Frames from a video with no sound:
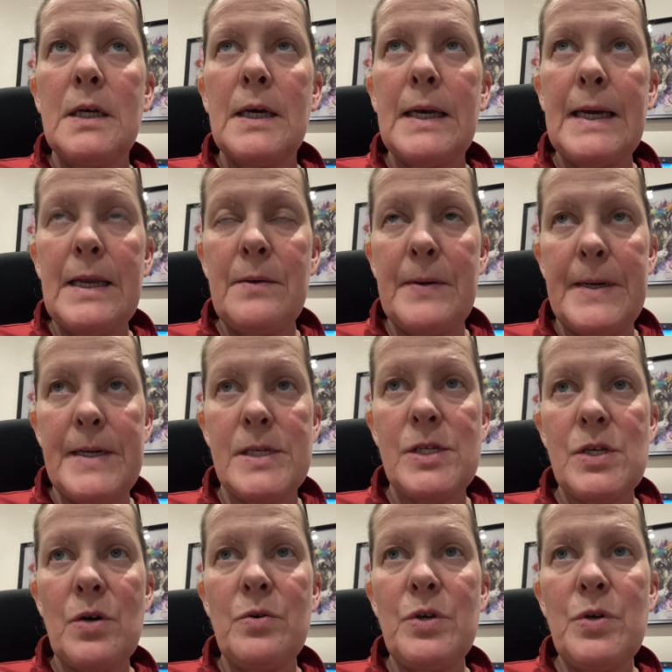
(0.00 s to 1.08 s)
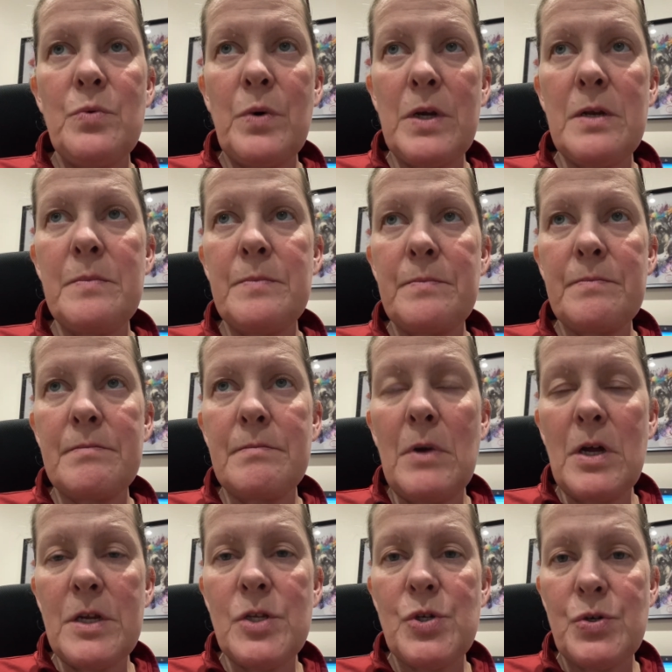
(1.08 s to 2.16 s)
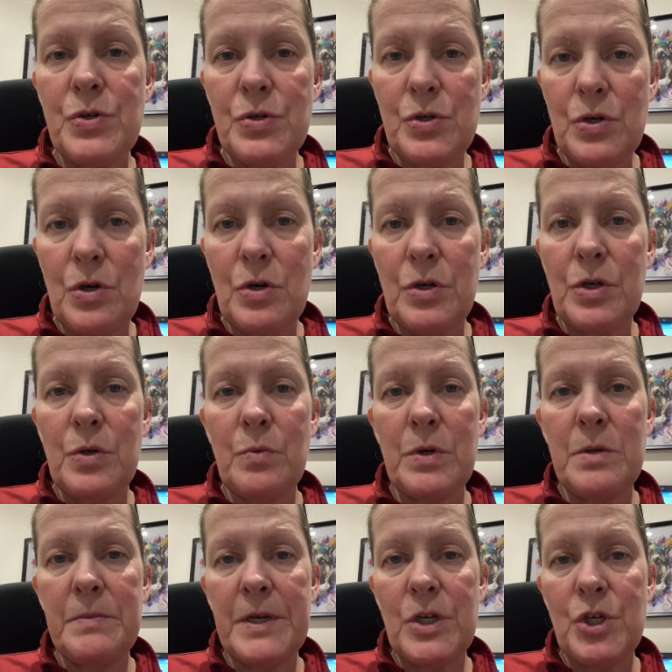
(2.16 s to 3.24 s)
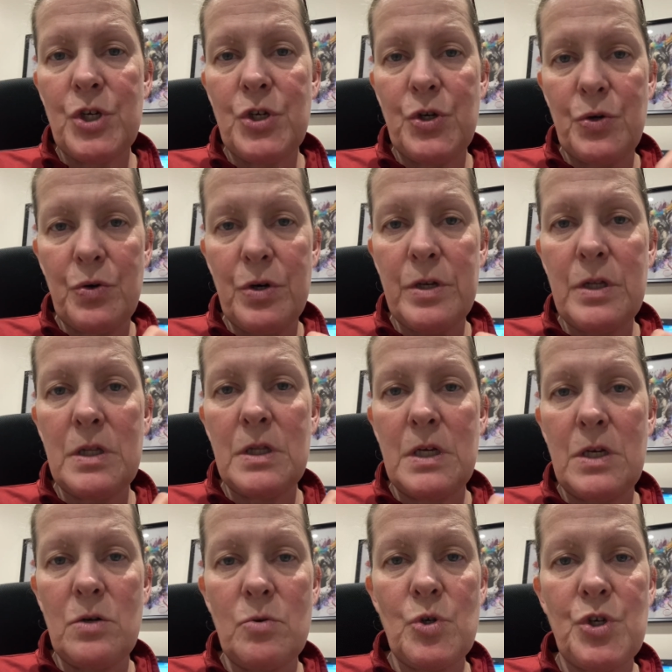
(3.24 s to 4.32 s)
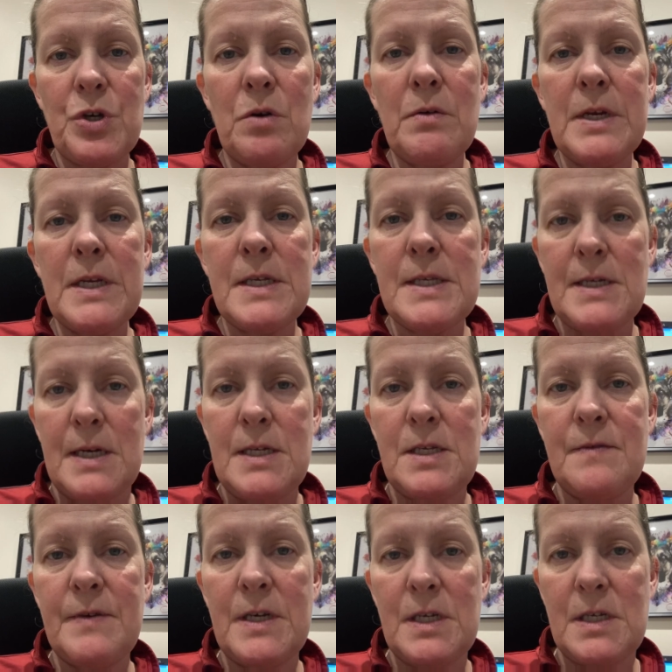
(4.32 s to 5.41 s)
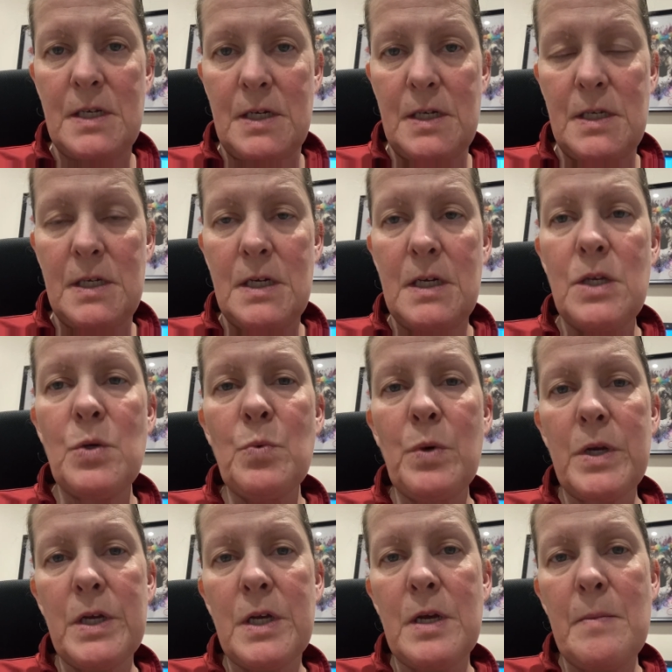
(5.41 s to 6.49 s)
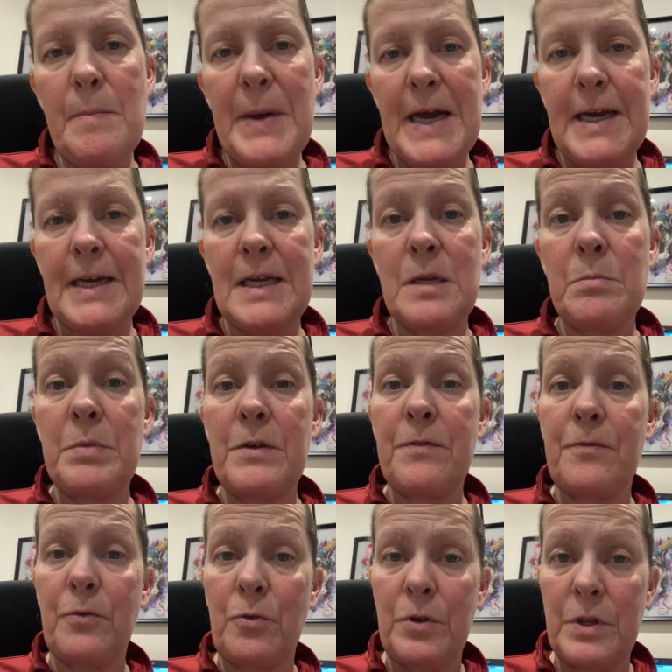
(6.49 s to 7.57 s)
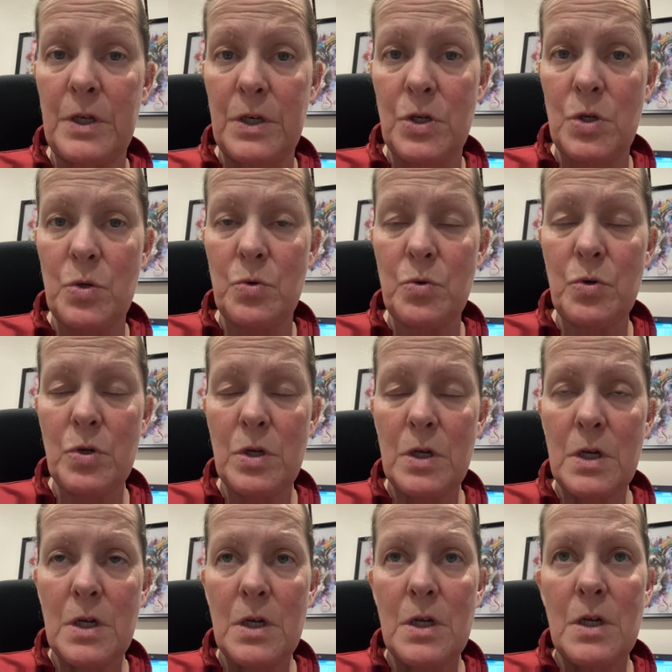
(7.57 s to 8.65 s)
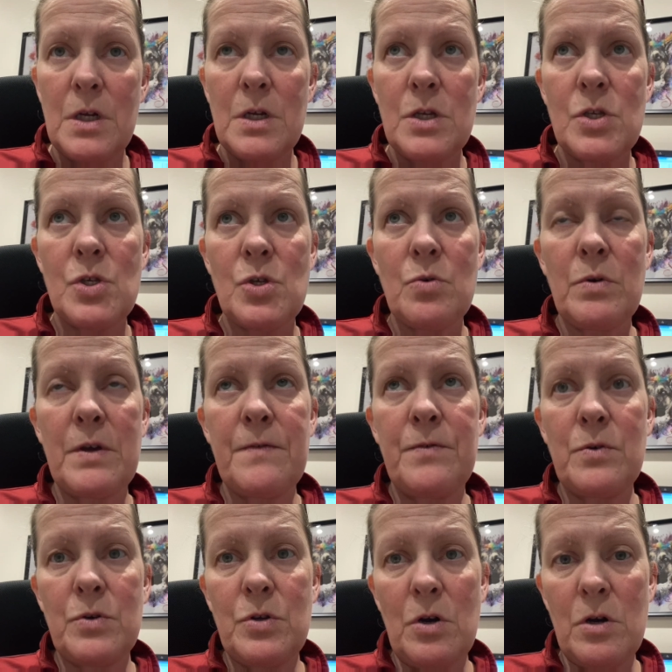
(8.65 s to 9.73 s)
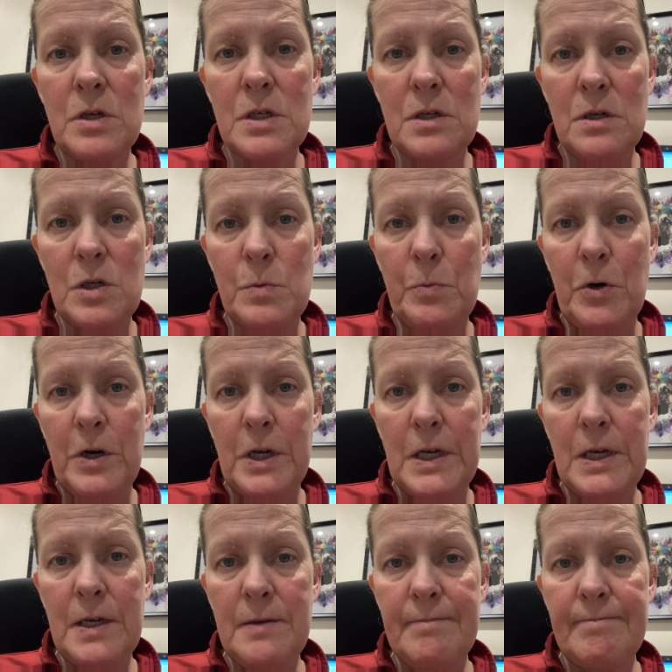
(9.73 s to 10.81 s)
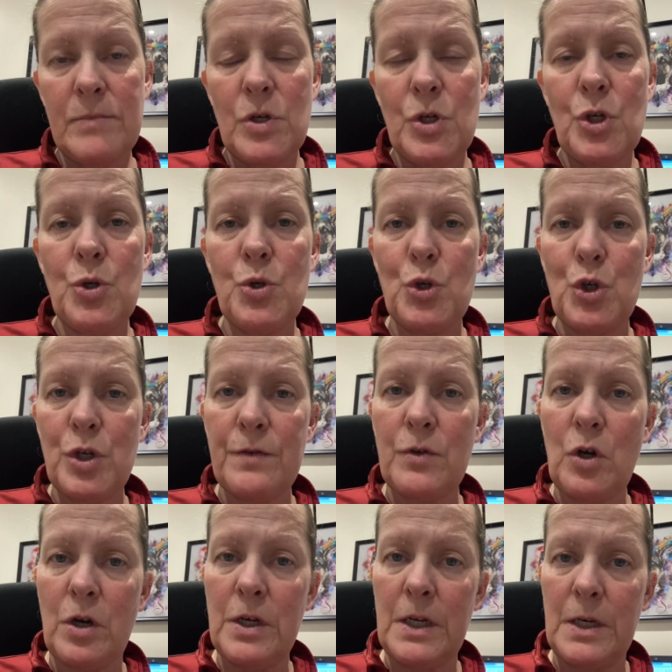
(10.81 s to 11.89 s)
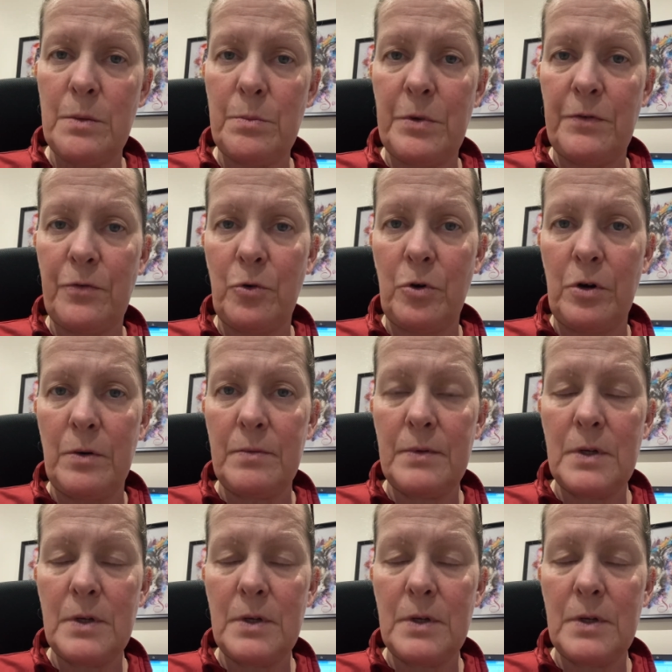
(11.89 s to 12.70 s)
Anyway, so you want to monitor your dog. You want to make sure that they don't show any signs of anxiety, and you want to come back in before they do. So if your dog starts barking, you should have gone in before,